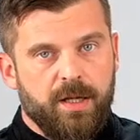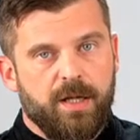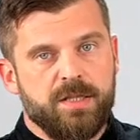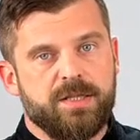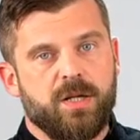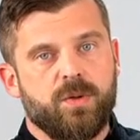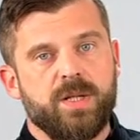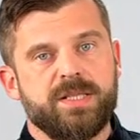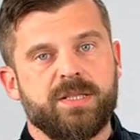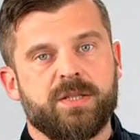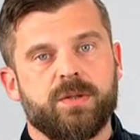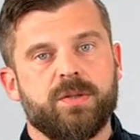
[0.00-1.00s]
it's
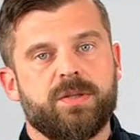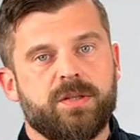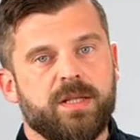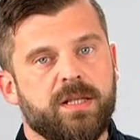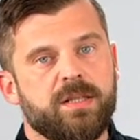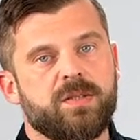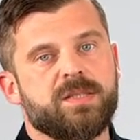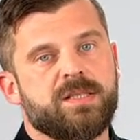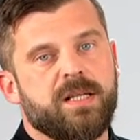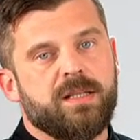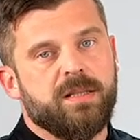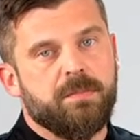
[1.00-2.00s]
always a good thing to
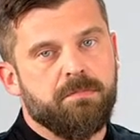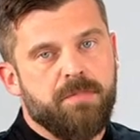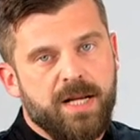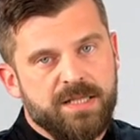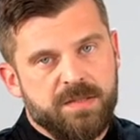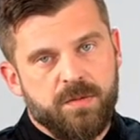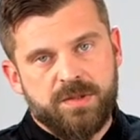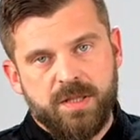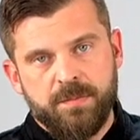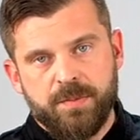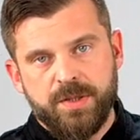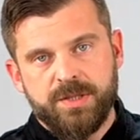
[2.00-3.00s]
set the maximum
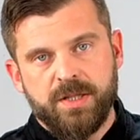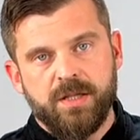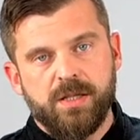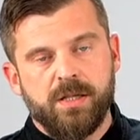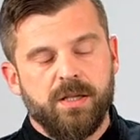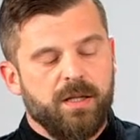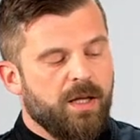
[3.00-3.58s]
temperature,